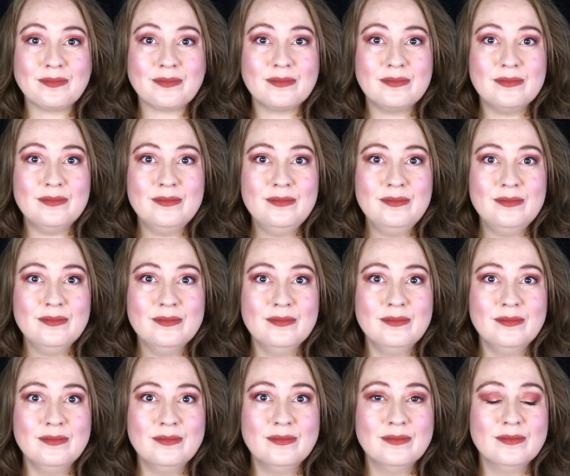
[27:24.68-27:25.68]

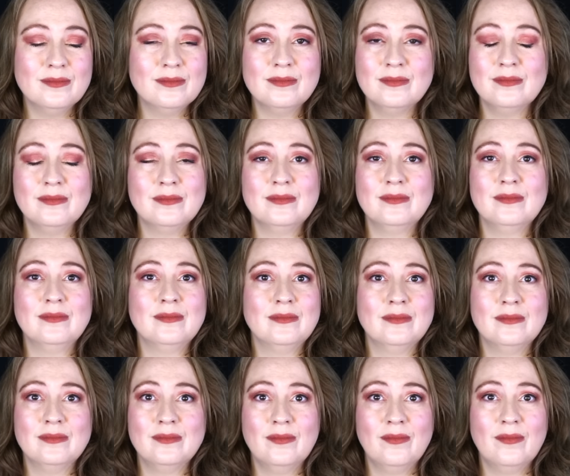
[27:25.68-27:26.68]

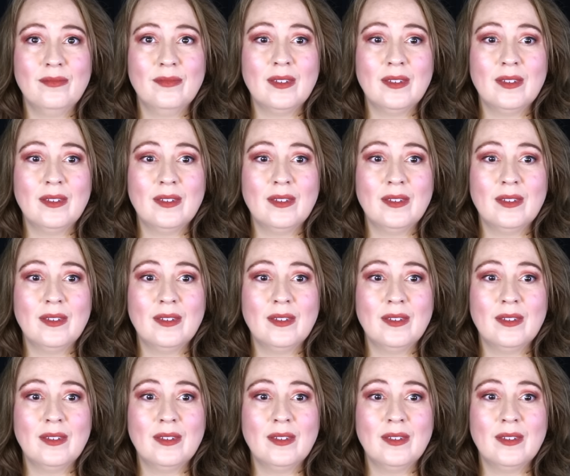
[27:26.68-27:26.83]
Nothing is said.